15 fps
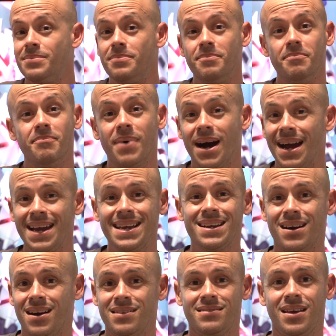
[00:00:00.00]
My
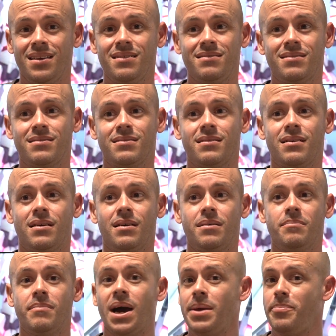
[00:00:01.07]
content,
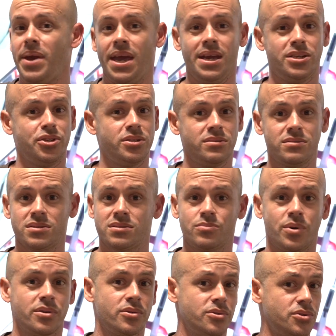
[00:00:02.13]
my pages,
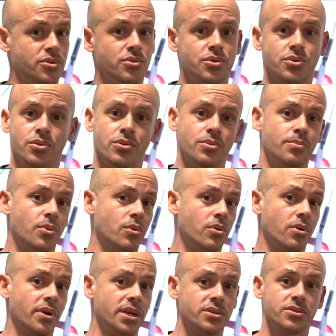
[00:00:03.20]
whether it's YouTube
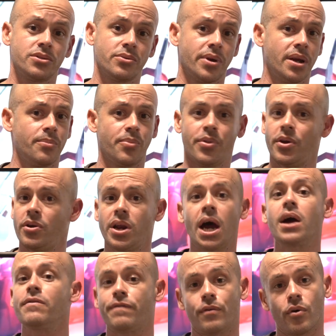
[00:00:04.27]
or Instagram, they're
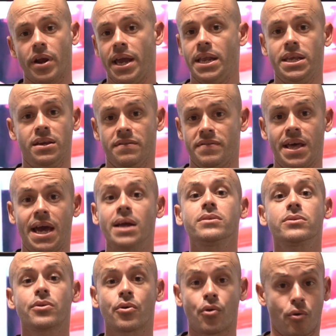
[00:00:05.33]
not for any of that
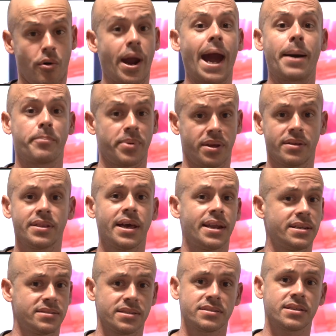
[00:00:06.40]
crap, and
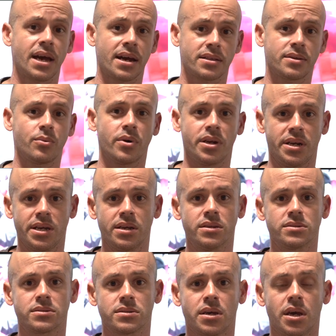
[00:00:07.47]
that is exactly what it
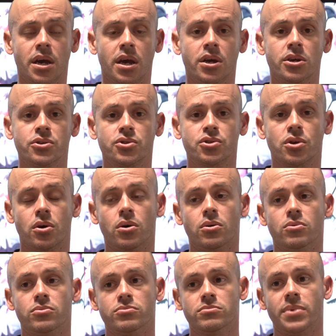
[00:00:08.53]
is.
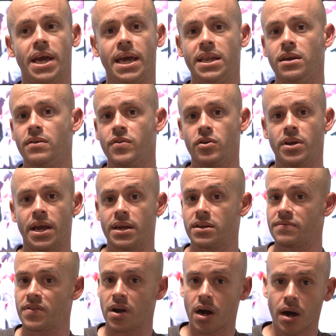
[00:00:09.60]
So any of your
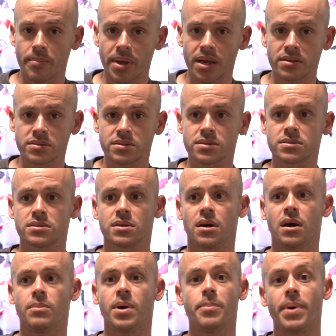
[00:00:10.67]
negative comments
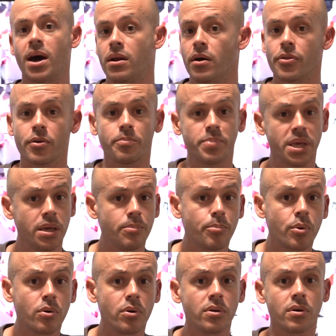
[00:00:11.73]
about other
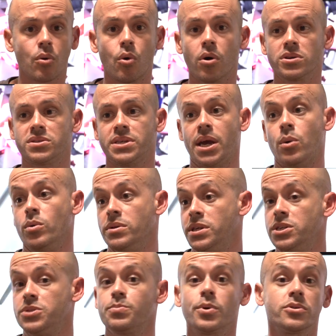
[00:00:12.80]
people or saying, well,
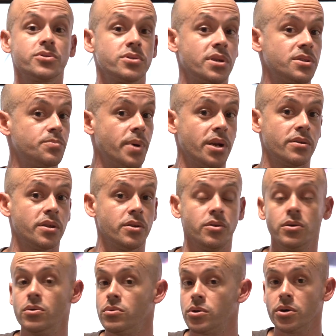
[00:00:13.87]
this person does better than
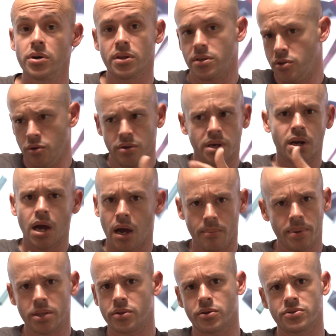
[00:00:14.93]
you, good. You can
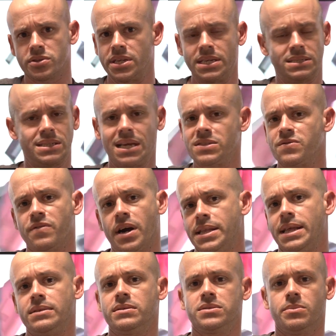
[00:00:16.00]
comment those things. That's fine.
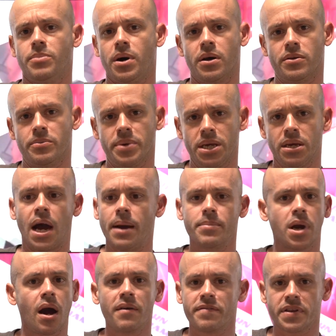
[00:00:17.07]
That doesn't bother me. I'm
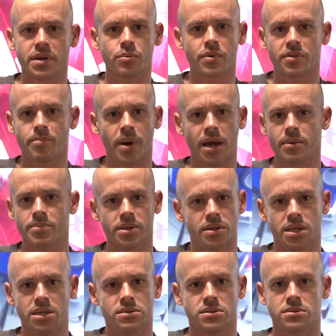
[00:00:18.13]
confident with my
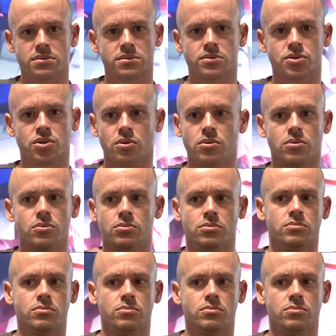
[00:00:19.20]
abilities, so